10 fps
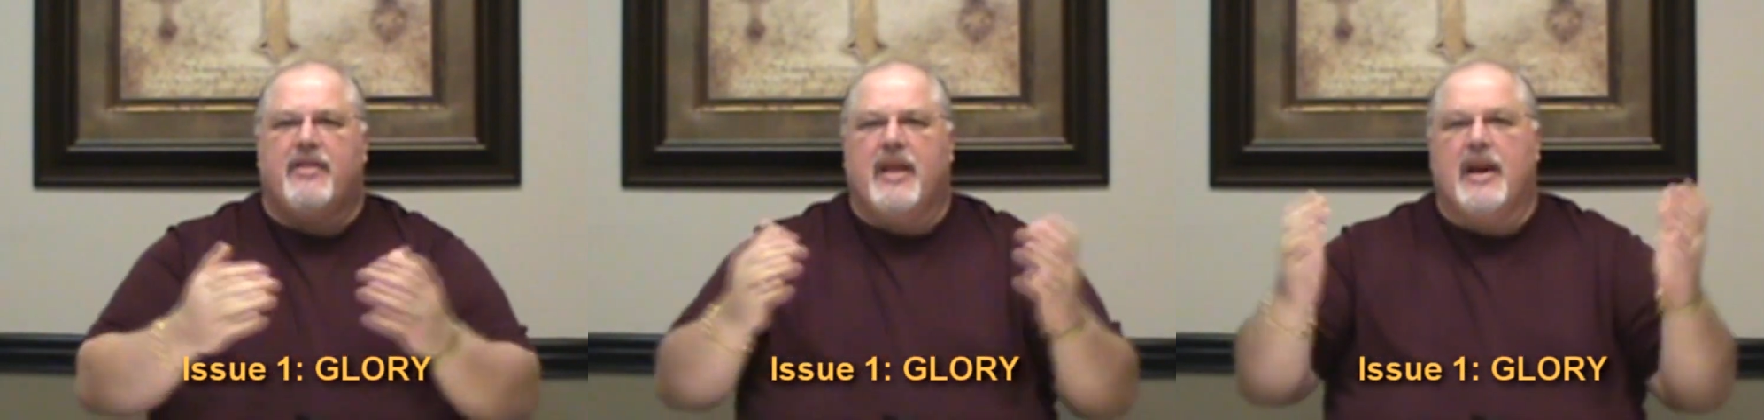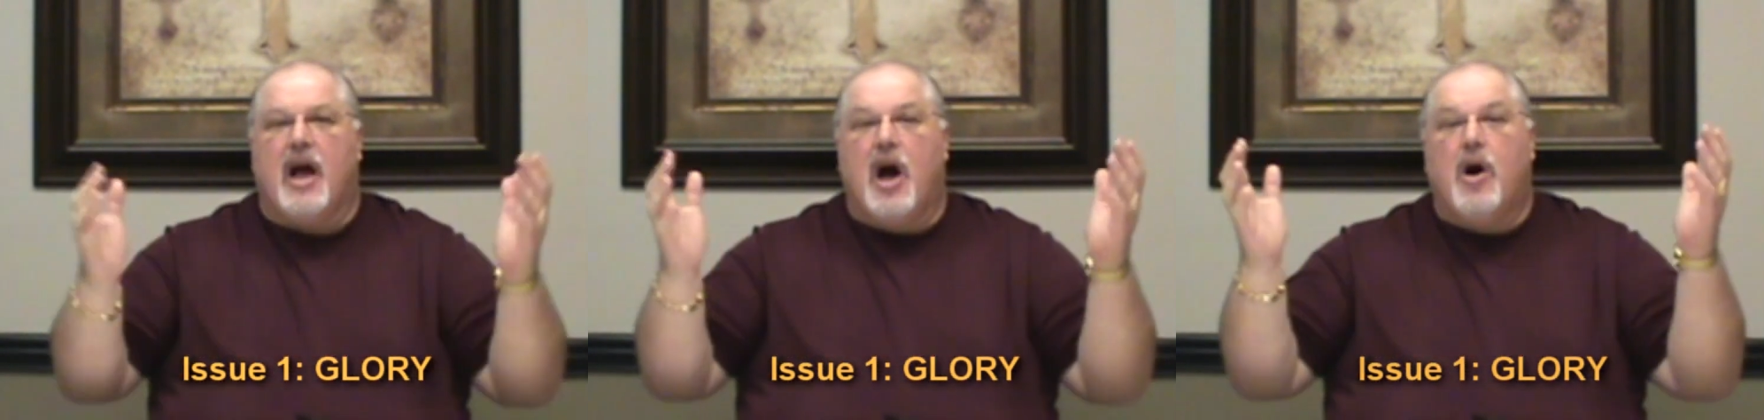
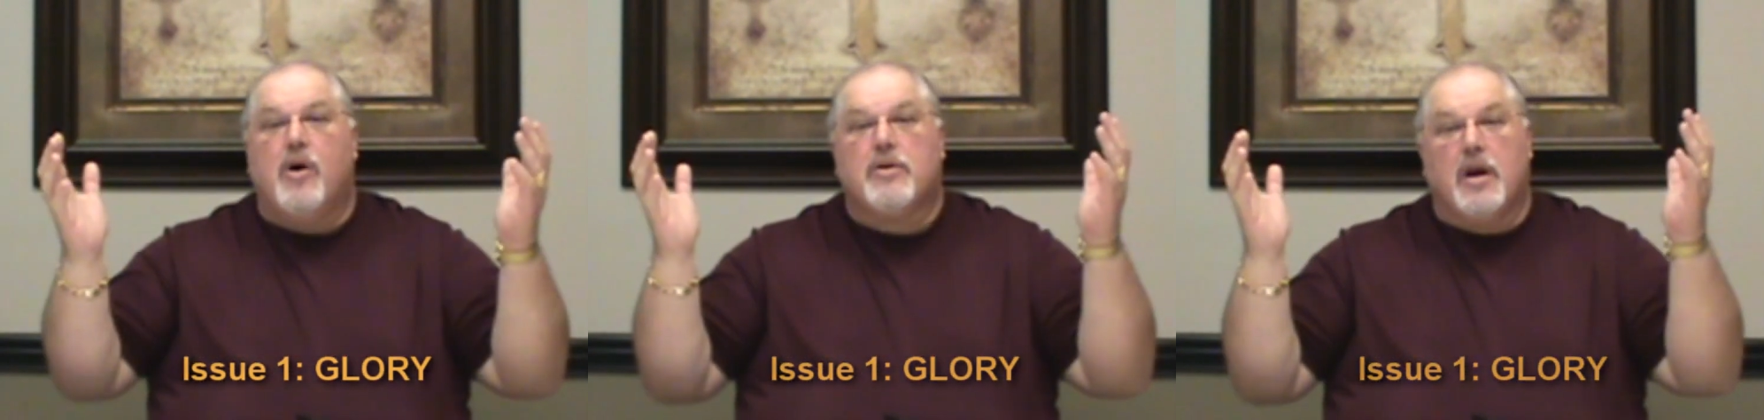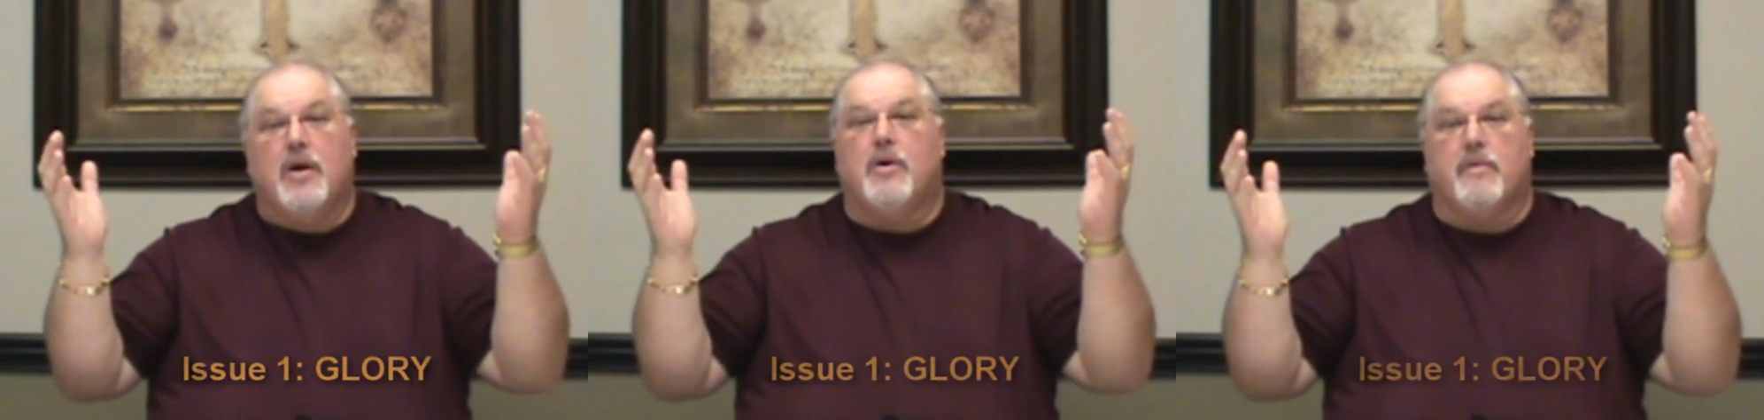then all
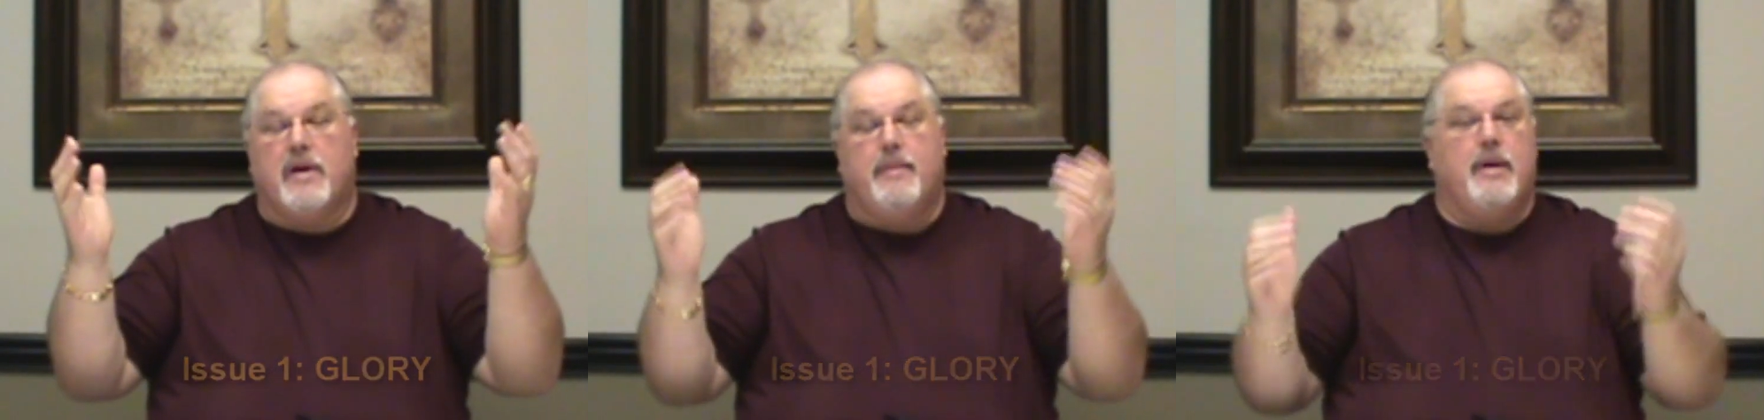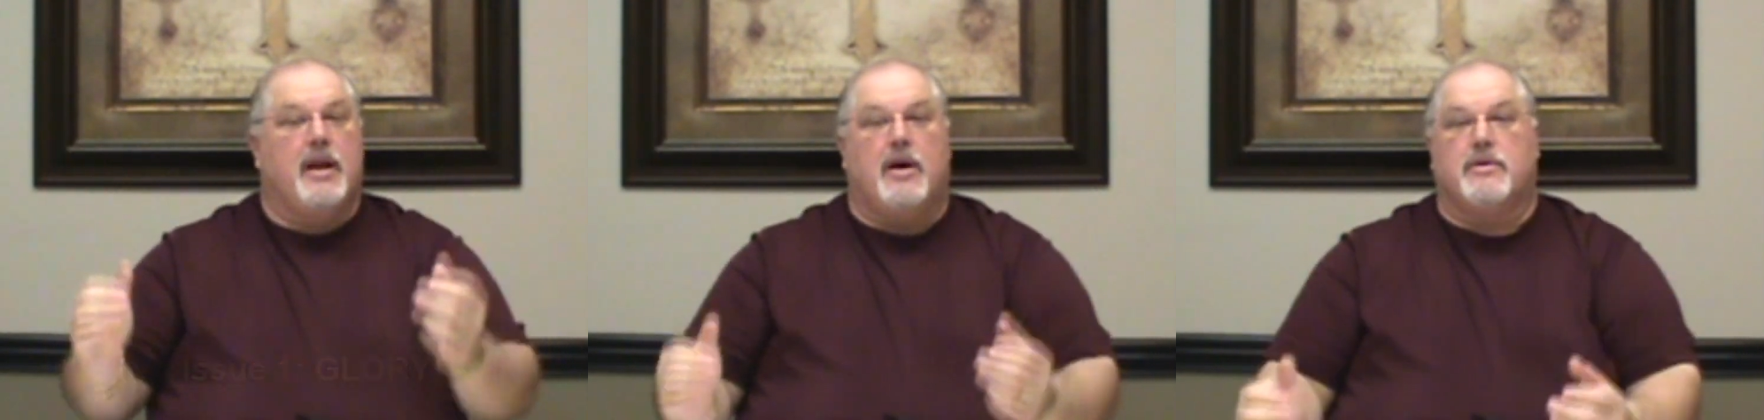glory
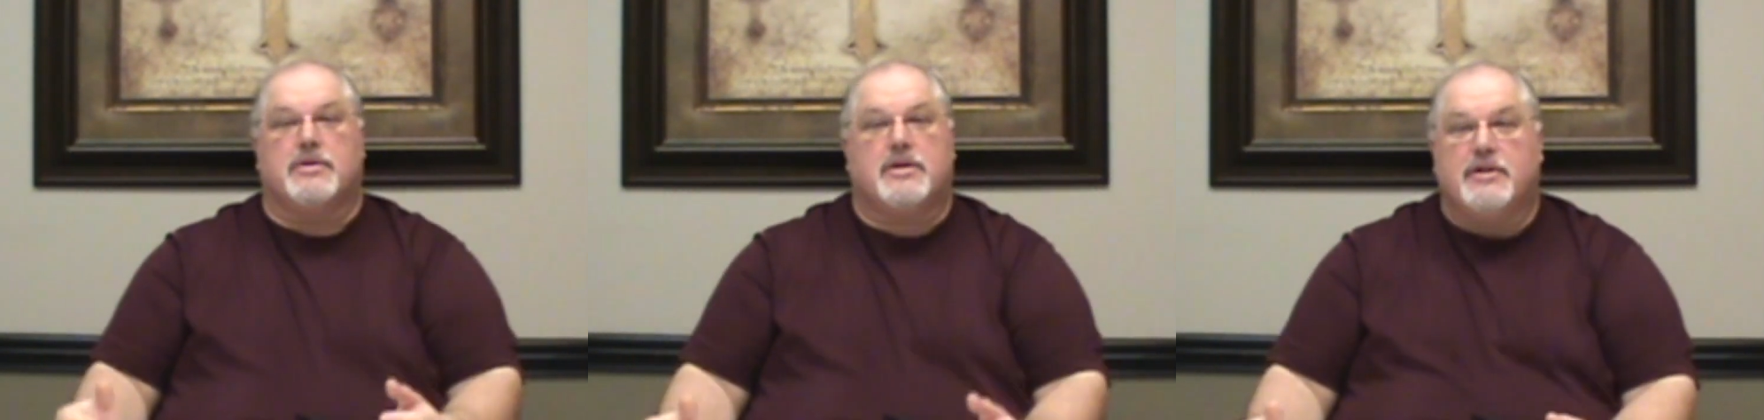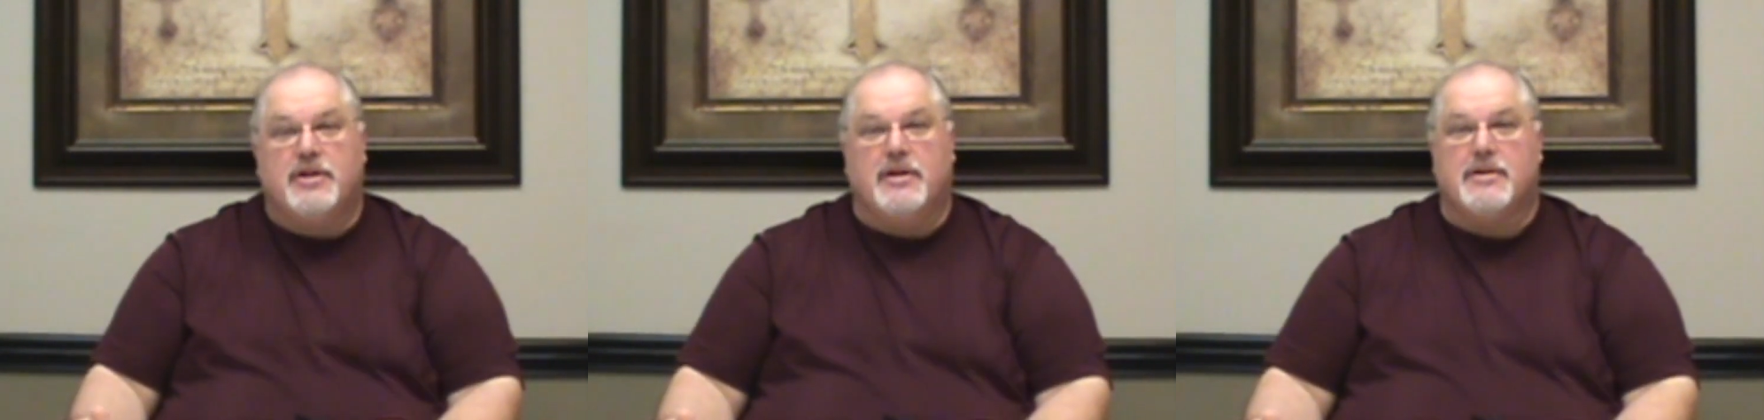belongs to
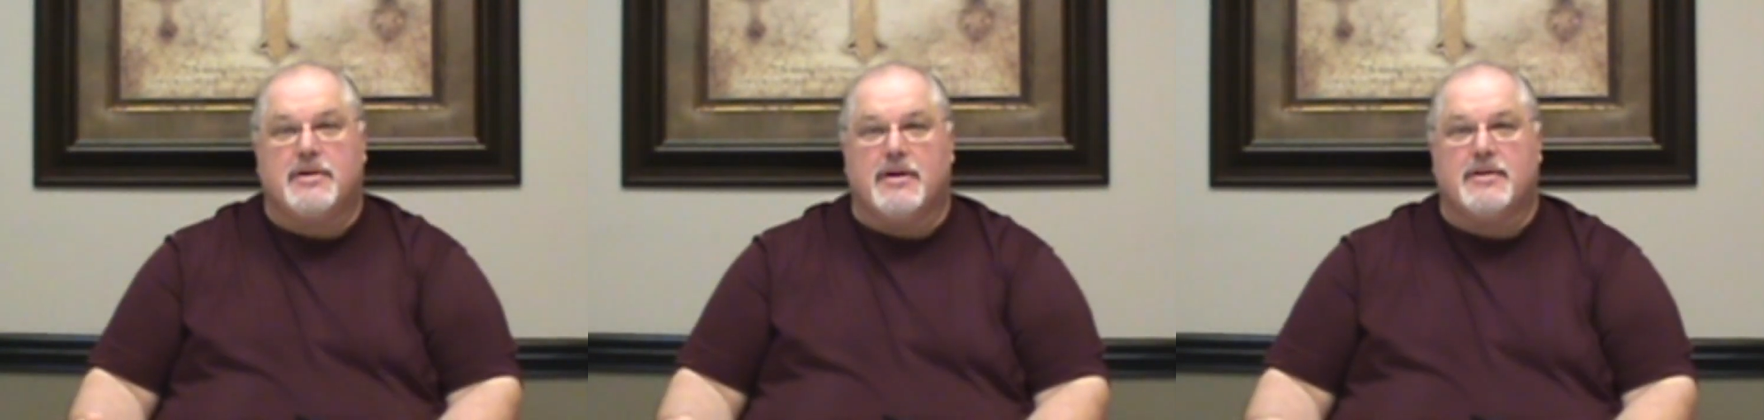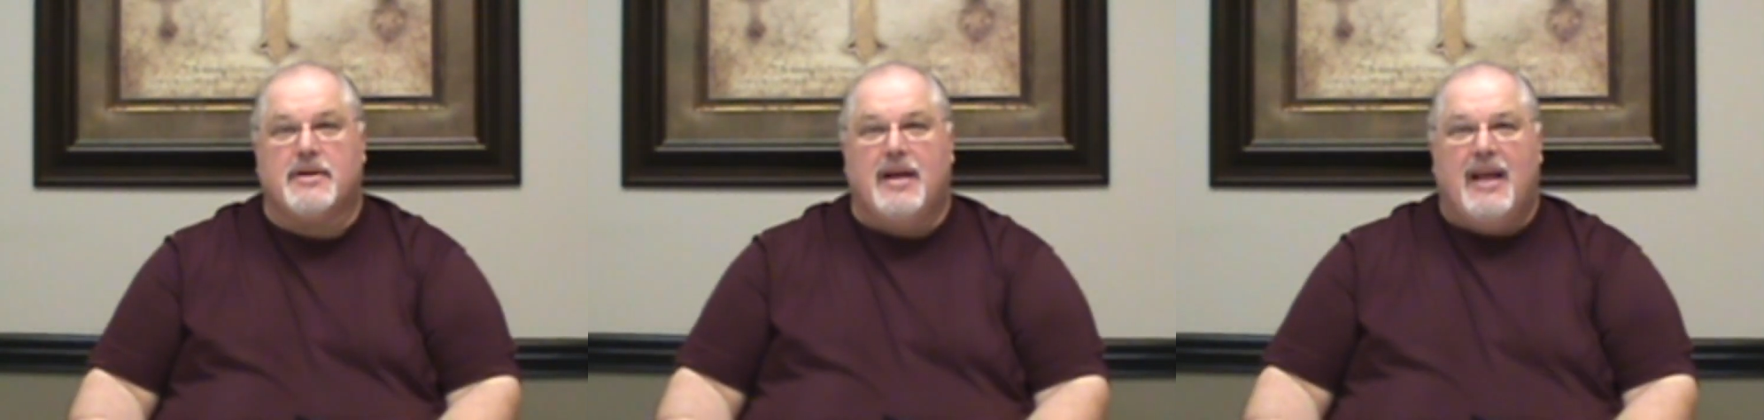
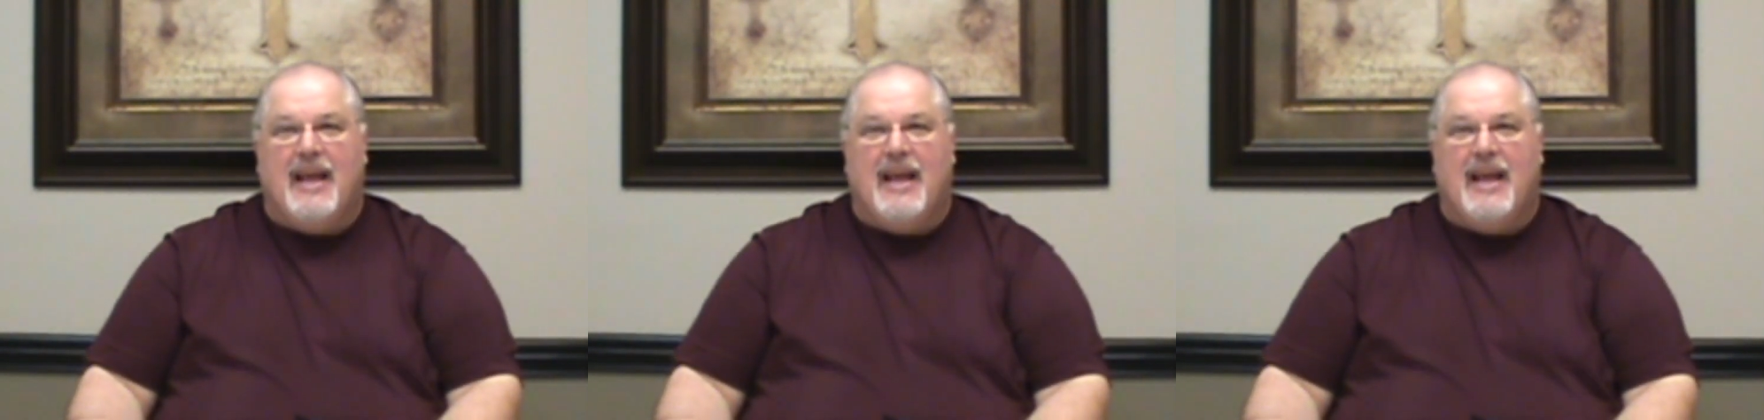Jesus.